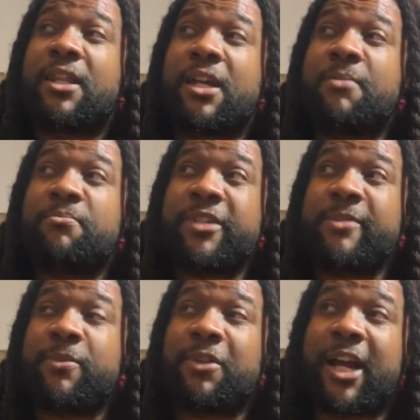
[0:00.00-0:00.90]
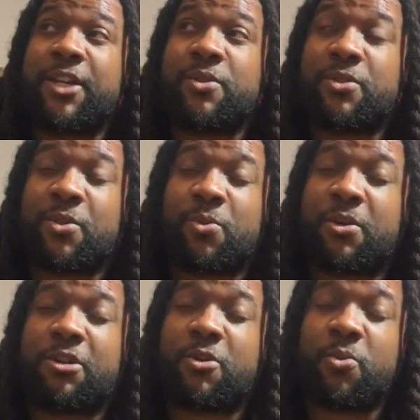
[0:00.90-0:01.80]
Them people I used to
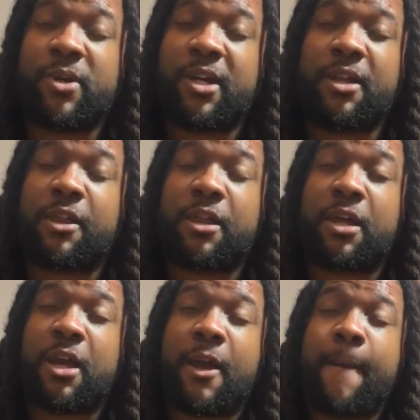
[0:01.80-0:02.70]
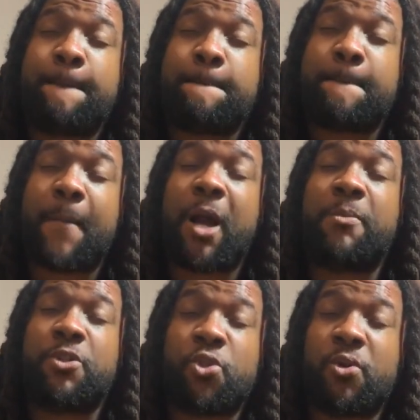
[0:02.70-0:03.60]
work with,
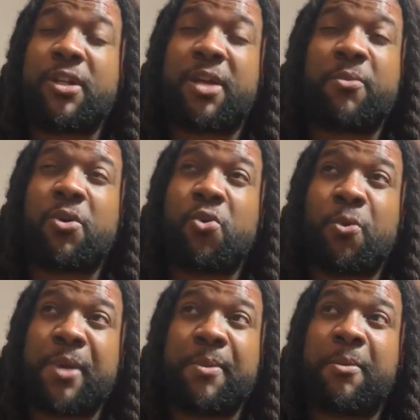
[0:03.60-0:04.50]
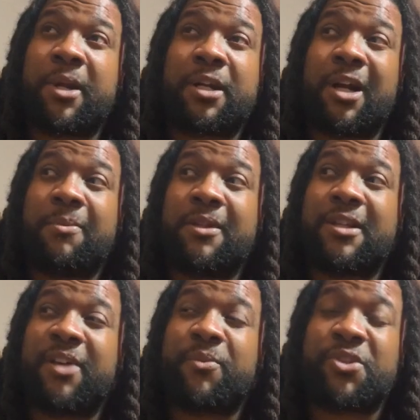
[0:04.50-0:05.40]
a majority of them were cool people, but a couple
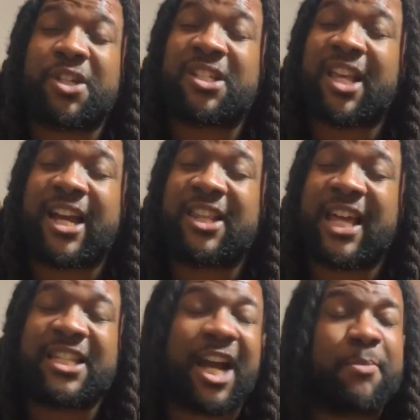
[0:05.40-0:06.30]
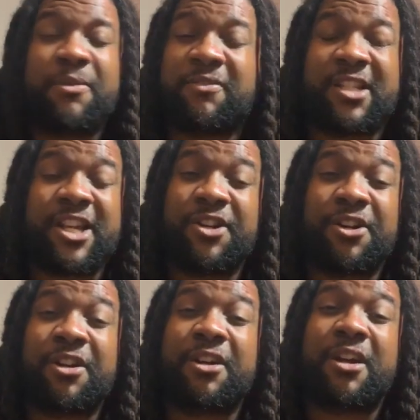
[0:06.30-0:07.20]
of them were just like that type of
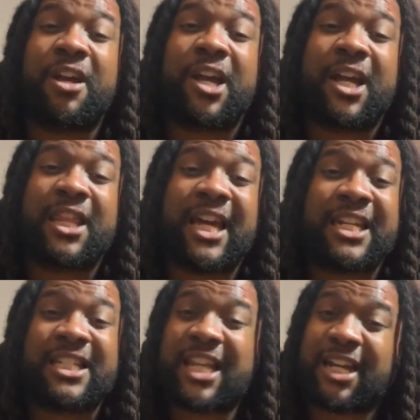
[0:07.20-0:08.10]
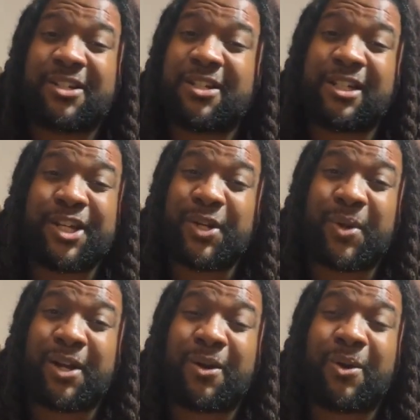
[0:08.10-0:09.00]
leader that is not a good
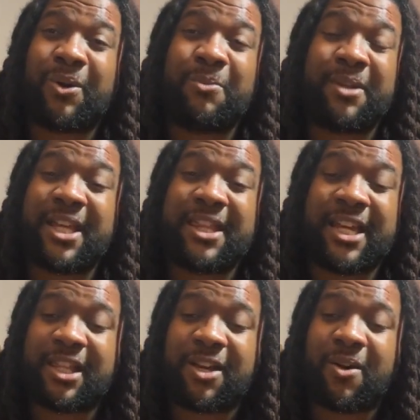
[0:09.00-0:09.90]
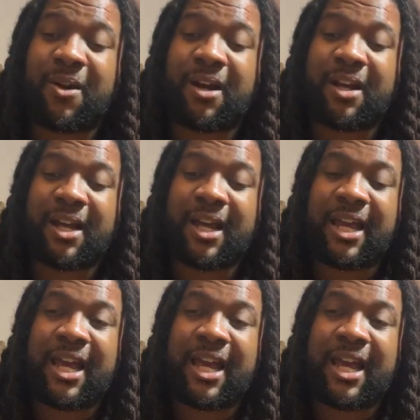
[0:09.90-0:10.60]
leader at all, but they think they are.